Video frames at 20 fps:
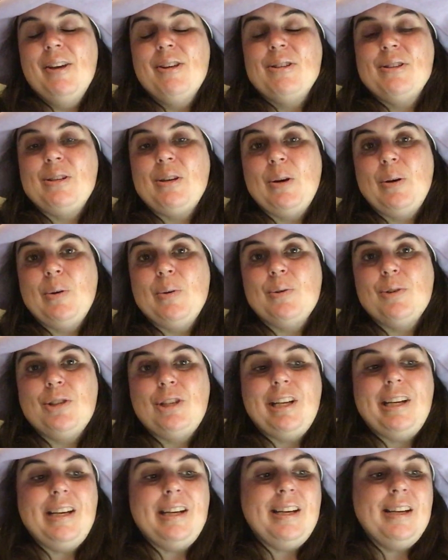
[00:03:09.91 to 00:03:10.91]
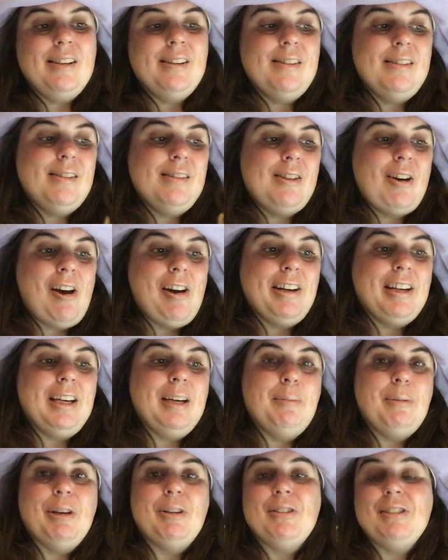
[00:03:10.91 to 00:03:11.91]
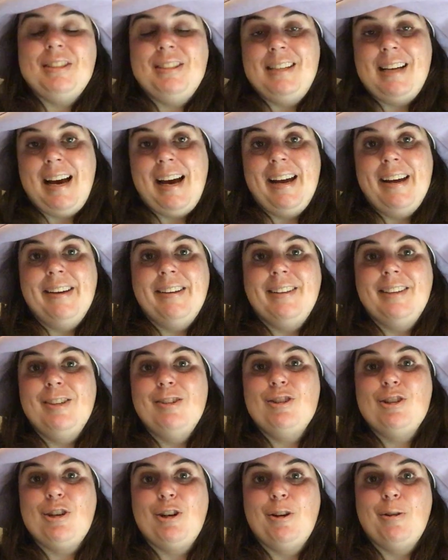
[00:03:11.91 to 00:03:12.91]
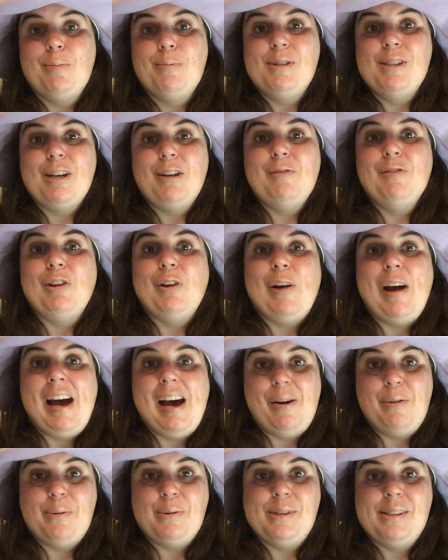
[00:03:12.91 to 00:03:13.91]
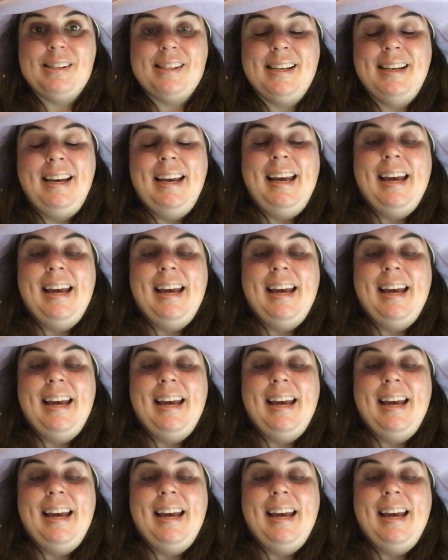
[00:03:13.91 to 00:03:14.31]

So she is talking about style in terms of your house.